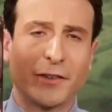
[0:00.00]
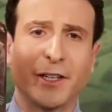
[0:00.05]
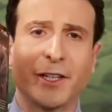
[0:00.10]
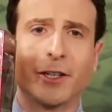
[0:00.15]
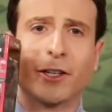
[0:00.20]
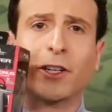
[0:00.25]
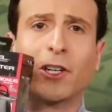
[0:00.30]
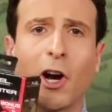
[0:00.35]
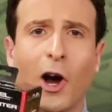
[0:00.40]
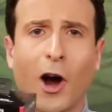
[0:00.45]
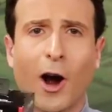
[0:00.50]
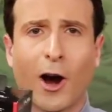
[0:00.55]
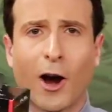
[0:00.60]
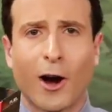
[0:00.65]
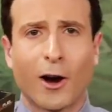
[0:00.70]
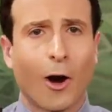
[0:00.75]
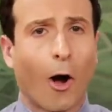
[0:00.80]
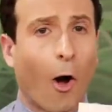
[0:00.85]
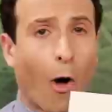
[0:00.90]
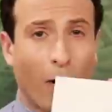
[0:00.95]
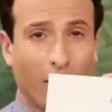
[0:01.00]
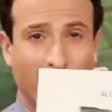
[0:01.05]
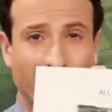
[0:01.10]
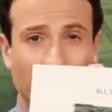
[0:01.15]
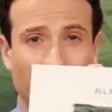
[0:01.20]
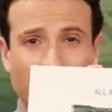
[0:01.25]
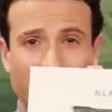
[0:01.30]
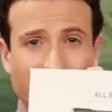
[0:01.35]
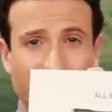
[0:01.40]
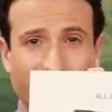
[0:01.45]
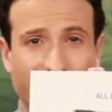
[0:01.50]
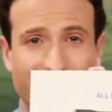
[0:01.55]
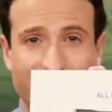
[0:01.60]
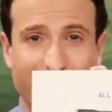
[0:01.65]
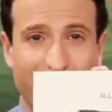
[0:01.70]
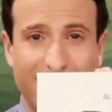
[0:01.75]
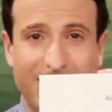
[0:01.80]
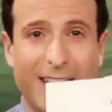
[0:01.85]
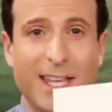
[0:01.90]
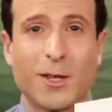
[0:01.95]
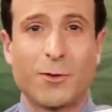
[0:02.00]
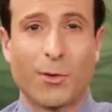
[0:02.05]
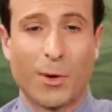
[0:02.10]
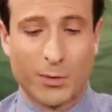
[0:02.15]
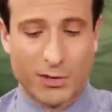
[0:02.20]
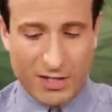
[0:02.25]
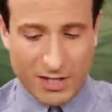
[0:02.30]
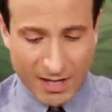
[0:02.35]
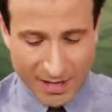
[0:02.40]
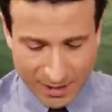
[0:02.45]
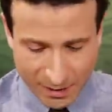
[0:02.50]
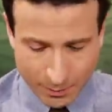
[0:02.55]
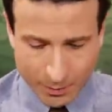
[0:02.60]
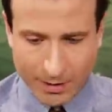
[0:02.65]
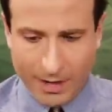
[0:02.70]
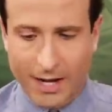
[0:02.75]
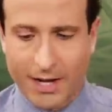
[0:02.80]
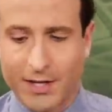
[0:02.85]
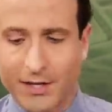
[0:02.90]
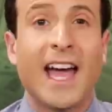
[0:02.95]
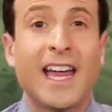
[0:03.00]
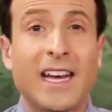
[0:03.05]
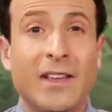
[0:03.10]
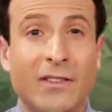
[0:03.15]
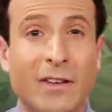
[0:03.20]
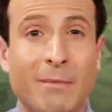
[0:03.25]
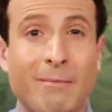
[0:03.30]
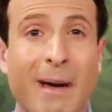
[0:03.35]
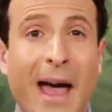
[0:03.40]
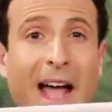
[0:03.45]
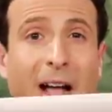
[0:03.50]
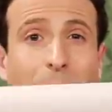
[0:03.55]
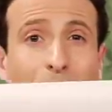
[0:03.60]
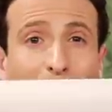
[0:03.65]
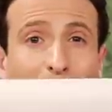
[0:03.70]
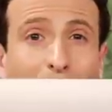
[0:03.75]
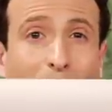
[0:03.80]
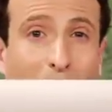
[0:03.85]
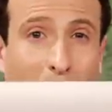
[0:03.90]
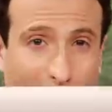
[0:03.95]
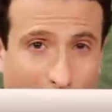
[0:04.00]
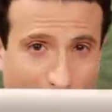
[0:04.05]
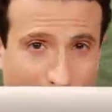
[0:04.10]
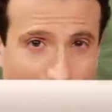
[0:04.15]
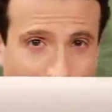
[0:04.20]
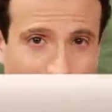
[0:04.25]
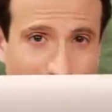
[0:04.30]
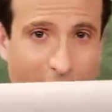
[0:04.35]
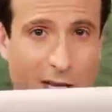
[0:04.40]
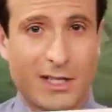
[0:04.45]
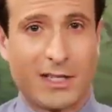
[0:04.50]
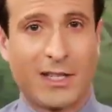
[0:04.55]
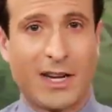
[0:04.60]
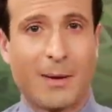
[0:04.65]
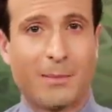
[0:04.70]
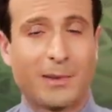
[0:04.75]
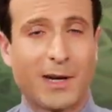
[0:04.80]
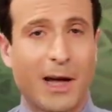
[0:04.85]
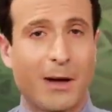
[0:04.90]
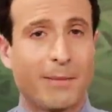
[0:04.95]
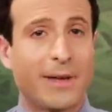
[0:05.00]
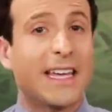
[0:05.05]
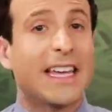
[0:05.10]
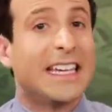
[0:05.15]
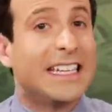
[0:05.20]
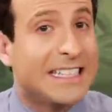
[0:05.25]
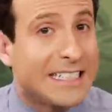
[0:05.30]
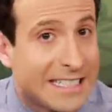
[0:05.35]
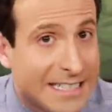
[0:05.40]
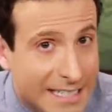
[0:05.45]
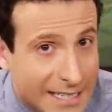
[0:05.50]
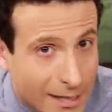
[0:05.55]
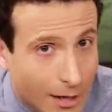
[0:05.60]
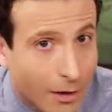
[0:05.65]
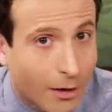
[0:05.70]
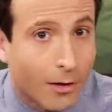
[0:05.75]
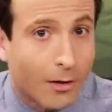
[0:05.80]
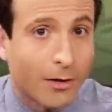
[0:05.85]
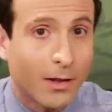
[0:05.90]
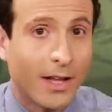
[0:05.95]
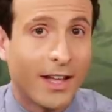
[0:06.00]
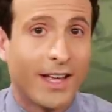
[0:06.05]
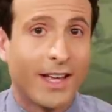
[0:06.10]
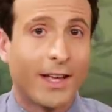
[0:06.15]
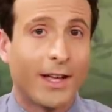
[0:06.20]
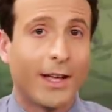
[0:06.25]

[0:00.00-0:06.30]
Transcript: for your car, all-in-one devices that you won't see anywhere else, and even MacBook Pros as an upcoming deal